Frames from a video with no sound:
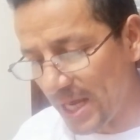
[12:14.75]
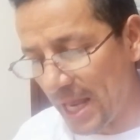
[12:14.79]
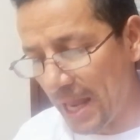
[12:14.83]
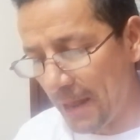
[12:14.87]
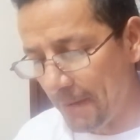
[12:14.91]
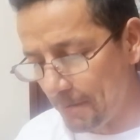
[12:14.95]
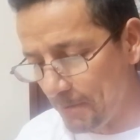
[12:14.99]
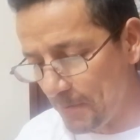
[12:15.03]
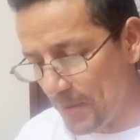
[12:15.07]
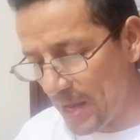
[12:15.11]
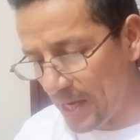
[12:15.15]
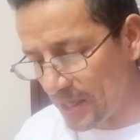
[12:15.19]

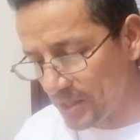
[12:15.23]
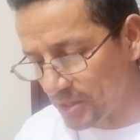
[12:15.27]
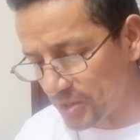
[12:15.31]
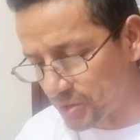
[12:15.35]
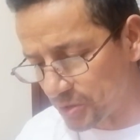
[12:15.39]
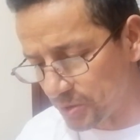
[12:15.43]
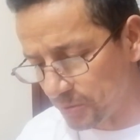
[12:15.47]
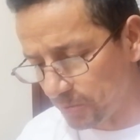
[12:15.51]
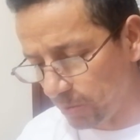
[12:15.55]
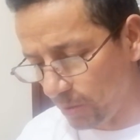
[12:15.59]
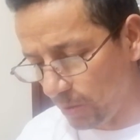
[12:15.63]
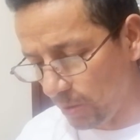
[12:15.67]
and
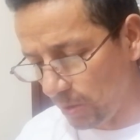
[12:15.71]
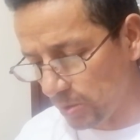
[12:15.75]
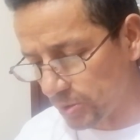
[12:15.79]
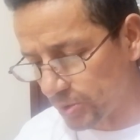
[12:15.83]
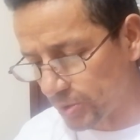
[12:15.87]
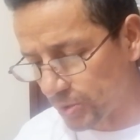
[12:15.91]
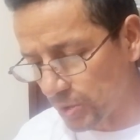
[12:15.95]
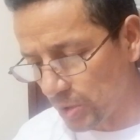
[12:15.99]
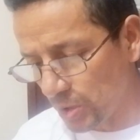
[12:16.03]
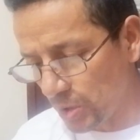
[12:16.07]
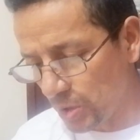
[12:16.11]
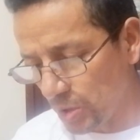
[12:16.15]

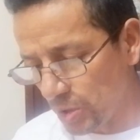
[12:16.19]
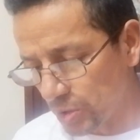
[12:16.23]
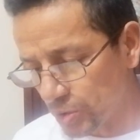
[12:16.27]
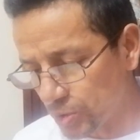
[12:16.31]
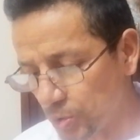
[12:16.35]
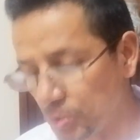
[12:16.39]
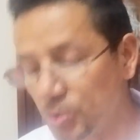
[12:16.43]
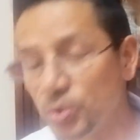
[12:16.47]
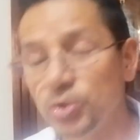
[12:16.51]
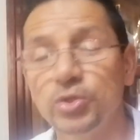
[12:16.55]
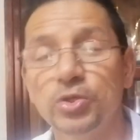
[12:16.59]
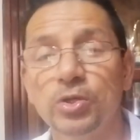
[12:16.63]
vegetables
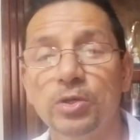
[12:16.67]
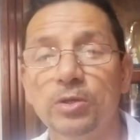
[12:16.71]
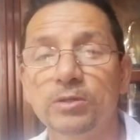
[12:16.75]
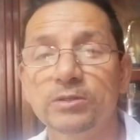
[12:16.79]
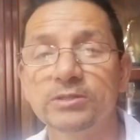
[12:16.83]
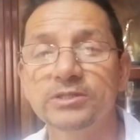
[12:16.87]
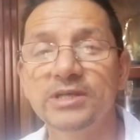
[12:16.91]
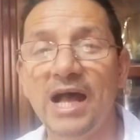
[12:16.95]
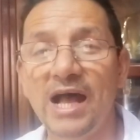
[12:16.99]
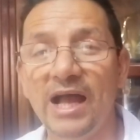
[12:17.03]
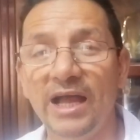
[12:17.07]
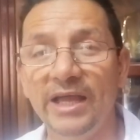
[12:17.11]
to your
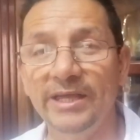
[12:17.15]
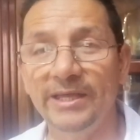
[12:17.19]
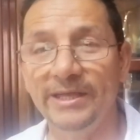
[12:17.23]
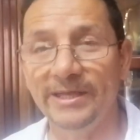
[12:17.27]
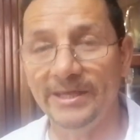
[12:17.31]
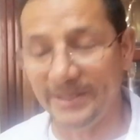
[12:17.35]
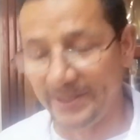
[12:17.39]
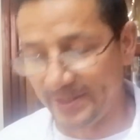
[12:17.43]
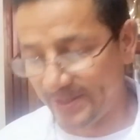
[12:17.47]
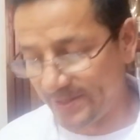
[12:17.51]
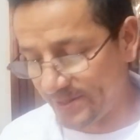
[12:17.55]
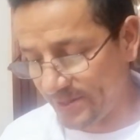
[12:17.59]

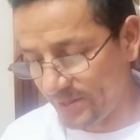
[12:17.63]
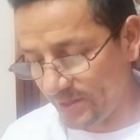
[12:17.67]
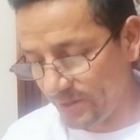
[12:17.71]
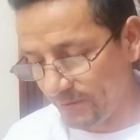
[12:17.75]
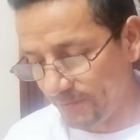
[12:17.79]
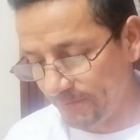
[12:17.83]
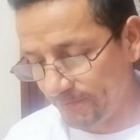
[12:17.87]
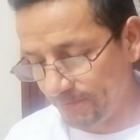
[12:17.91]
diet.